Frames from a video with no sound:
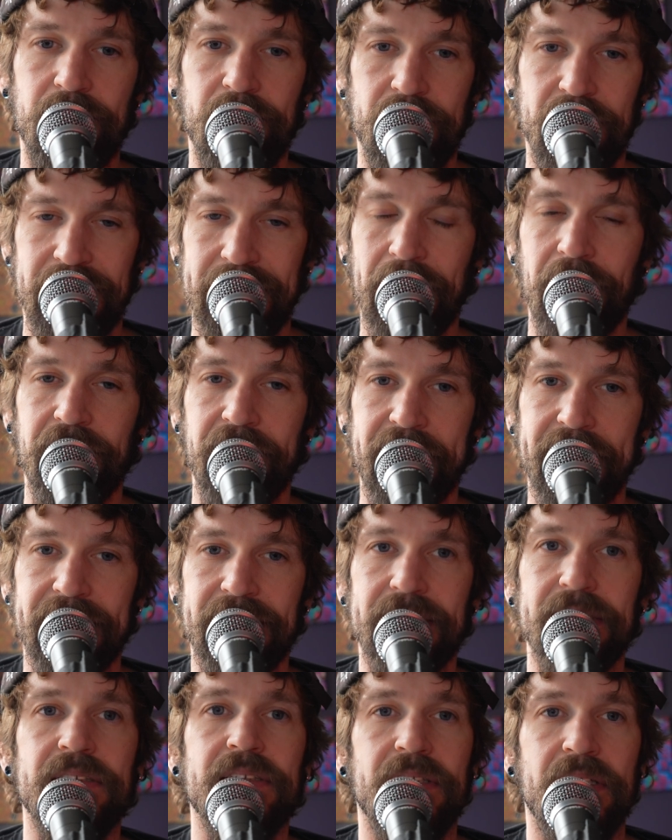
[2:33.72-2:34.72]
sell
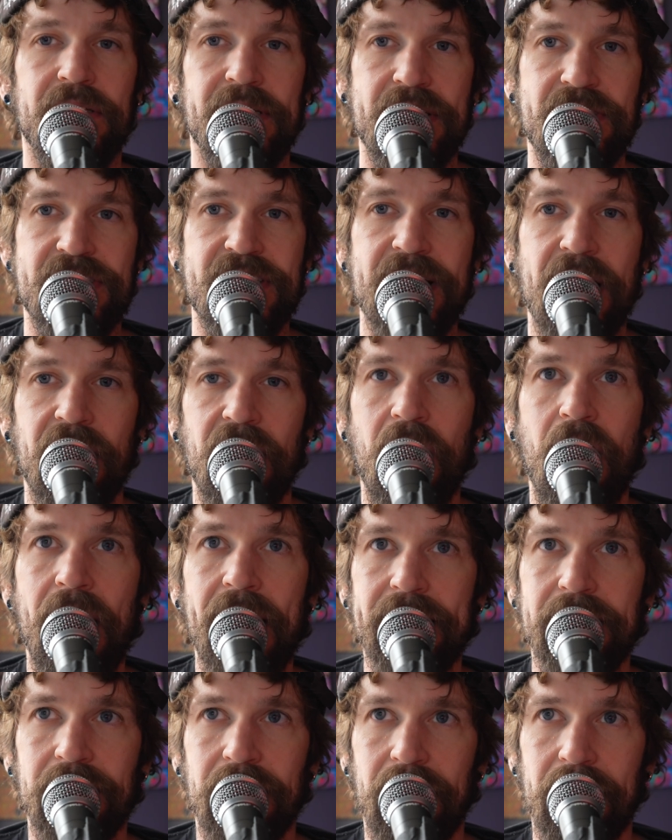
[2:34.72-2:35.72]
this style of
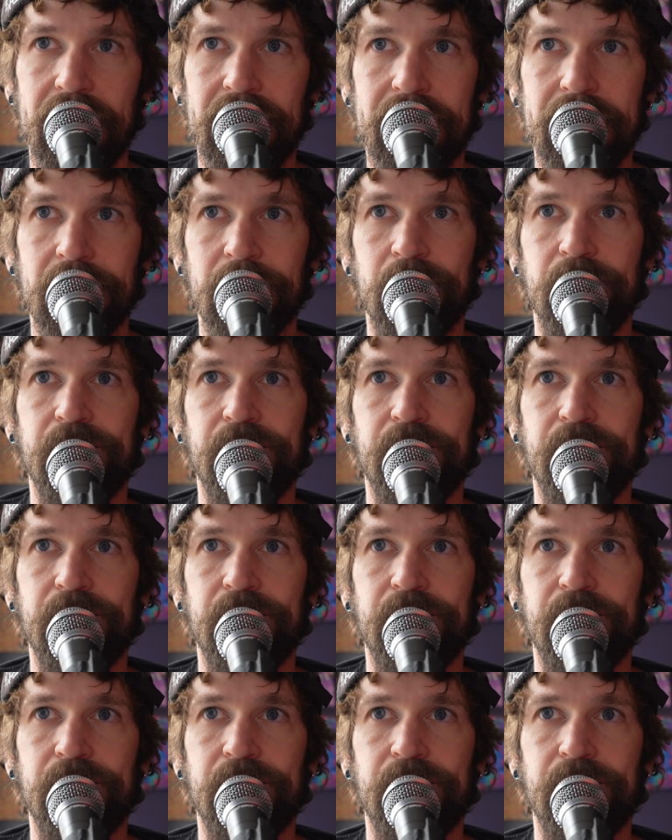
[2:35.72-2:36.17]
hot dogs.